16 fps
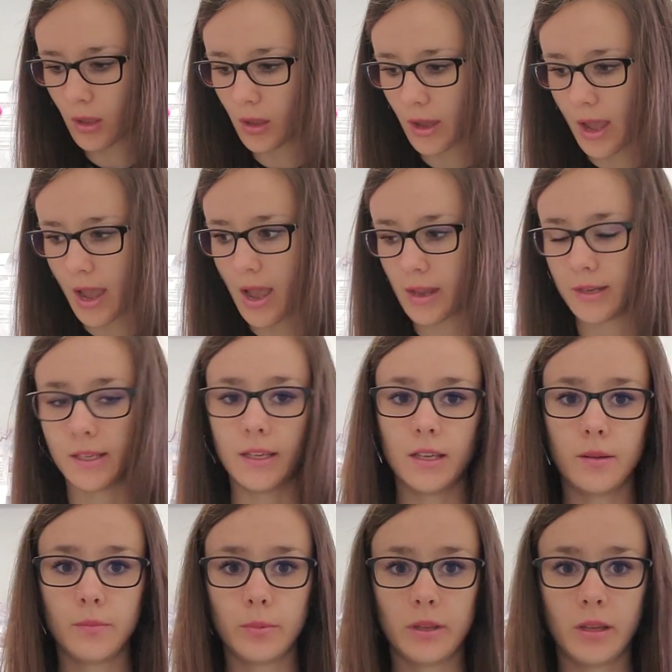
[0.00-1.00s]
And he
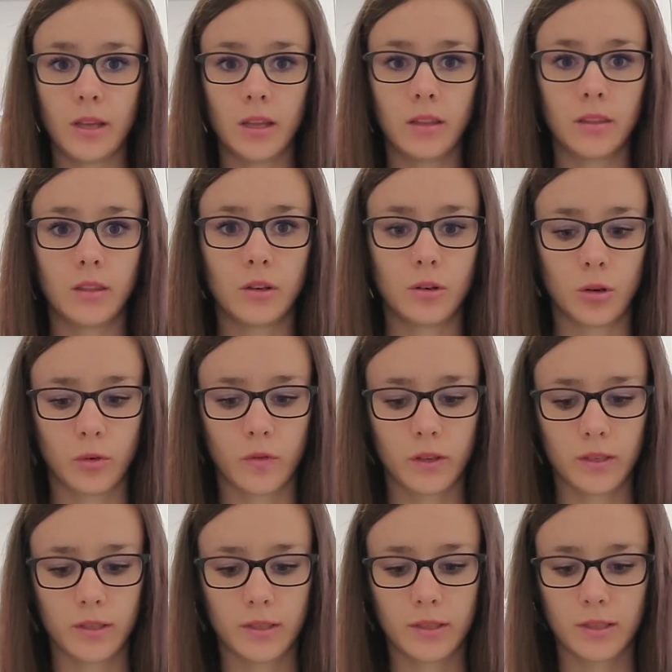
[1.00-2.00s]
being the
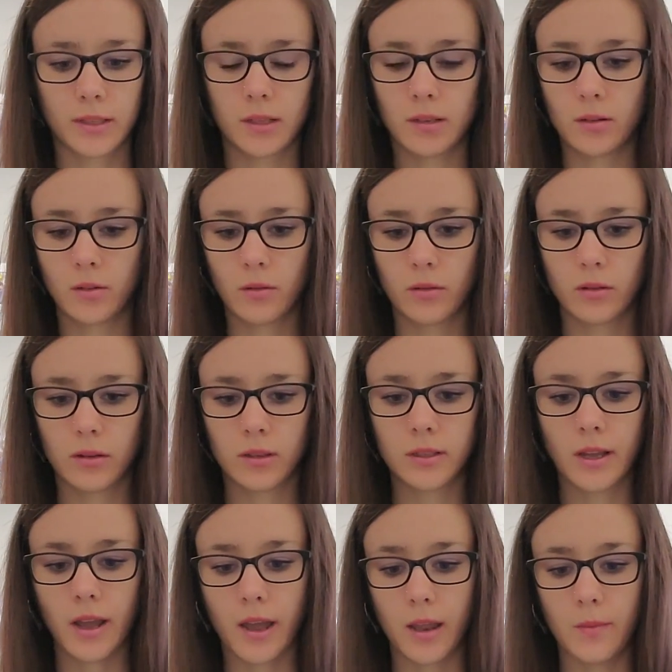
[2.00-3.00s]
nervous
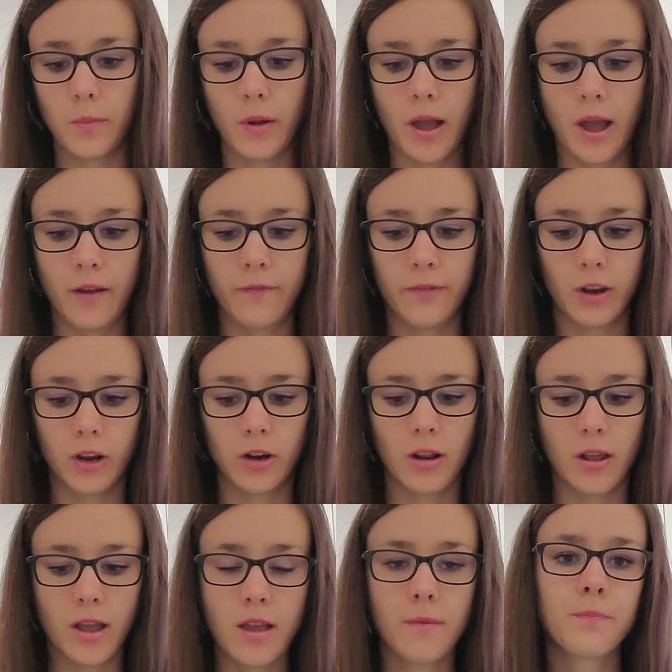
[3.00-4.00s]
type, I figured,
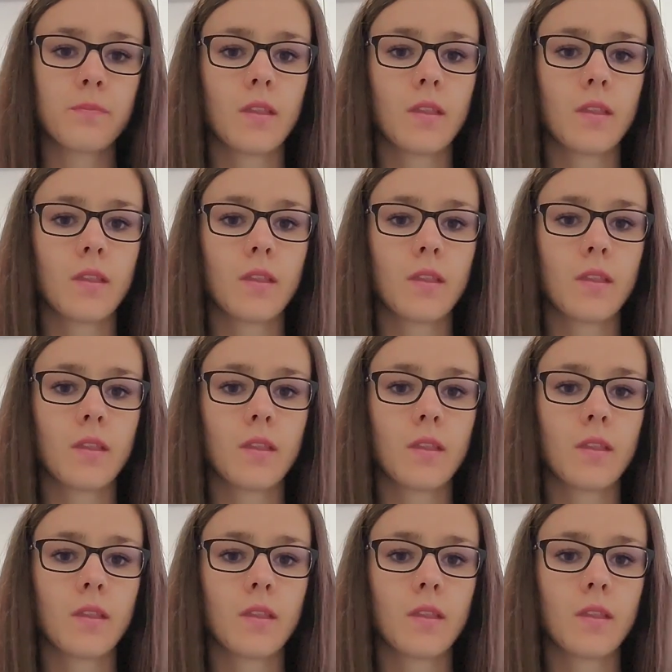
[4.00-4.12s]
hey,